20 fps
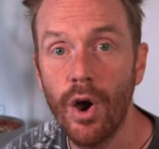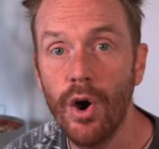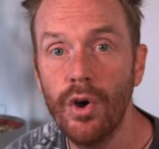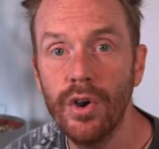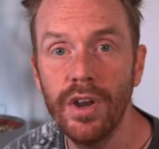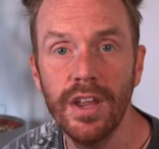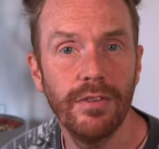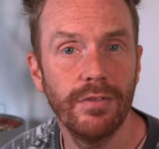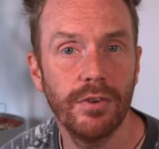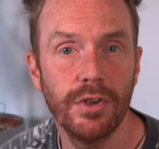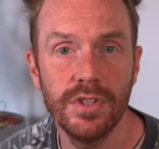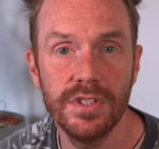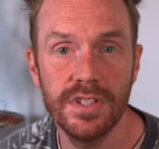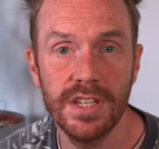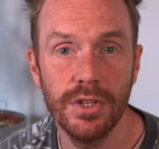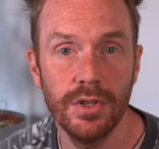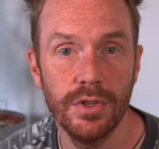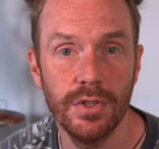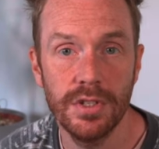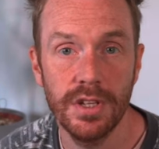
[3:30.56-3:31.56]
On have
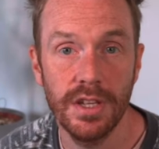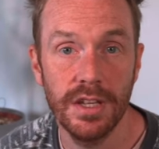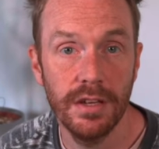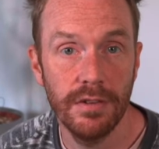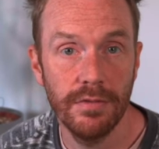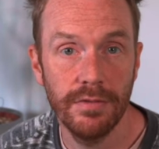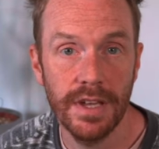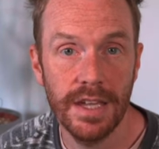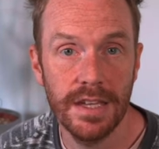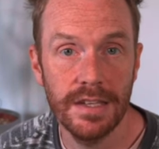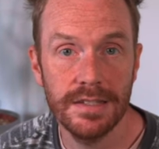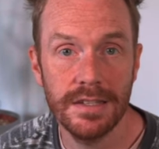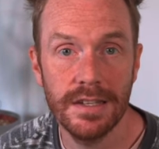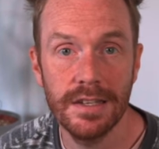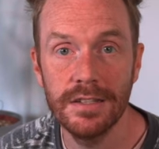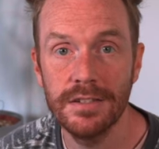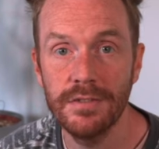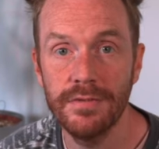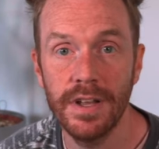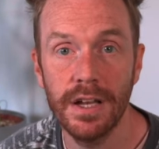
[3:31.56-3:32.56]
continued to innovate
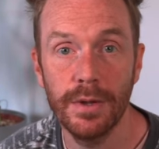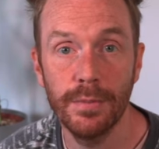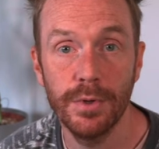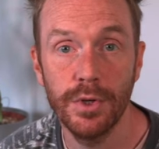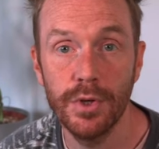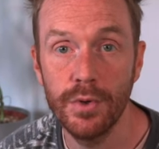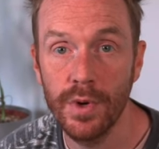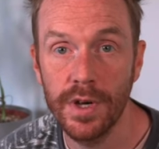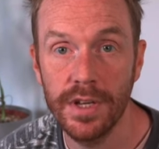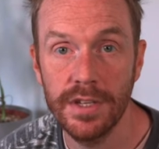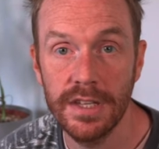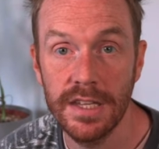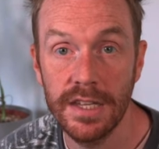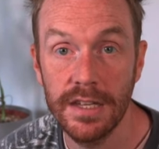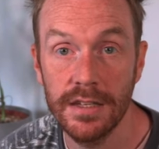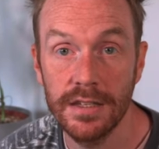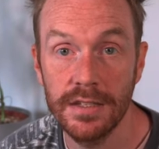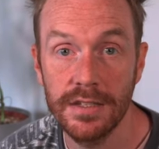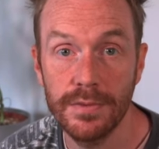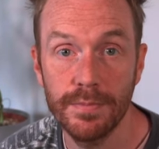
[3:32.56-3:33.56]
and develop new
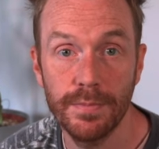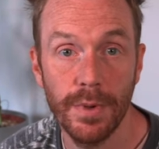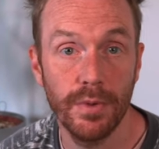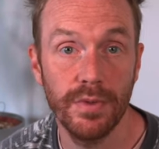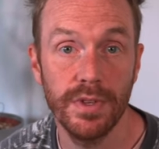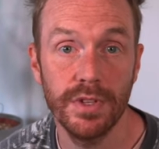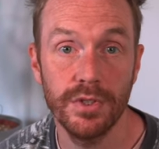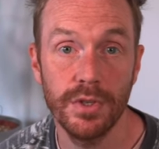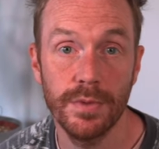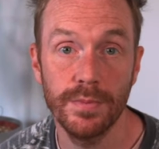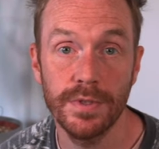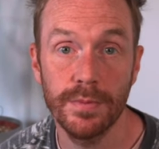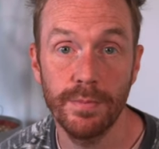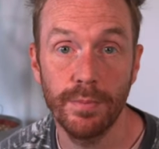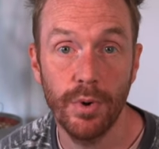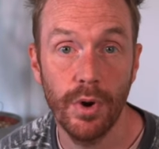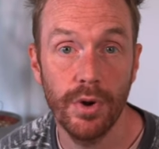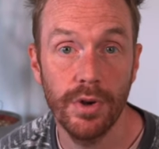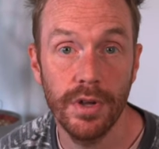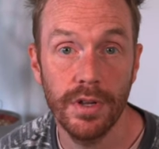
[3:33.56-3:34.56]
ideas, both in terms of
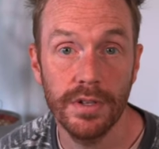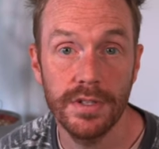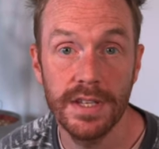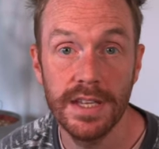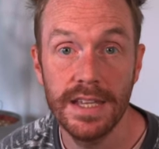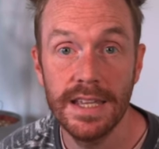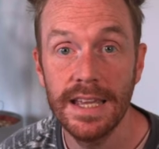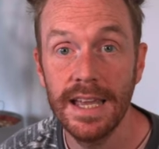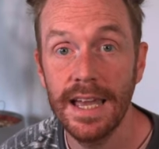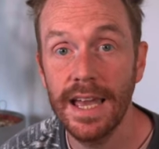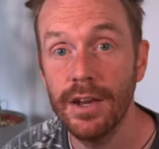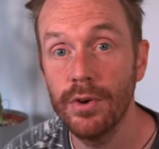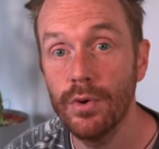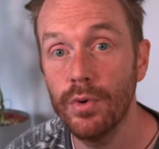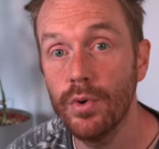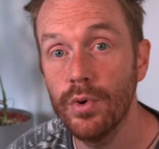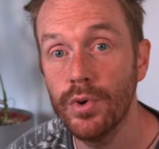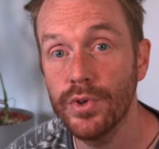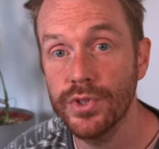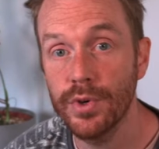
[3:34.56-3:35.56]
product and
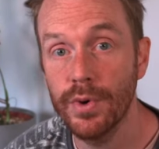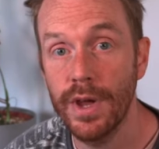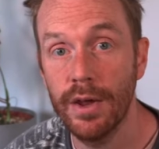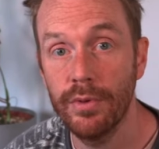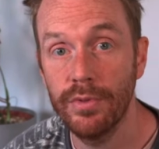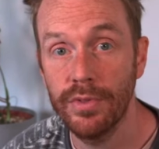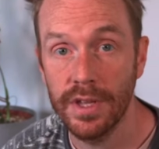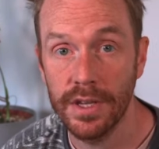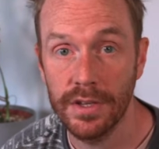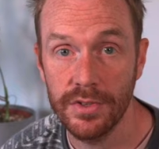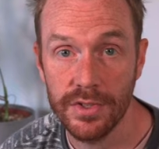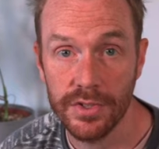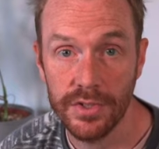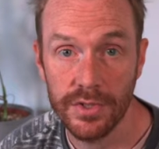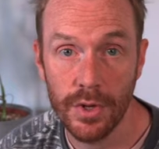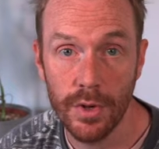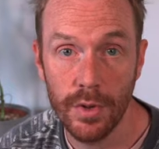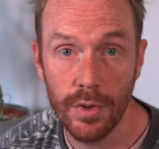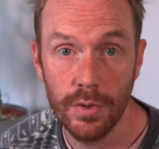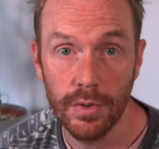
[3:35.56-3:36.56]
also how things are
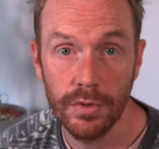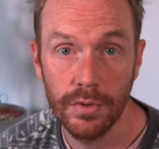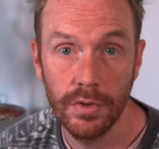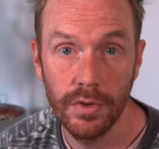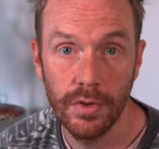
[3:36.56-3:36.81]
sold.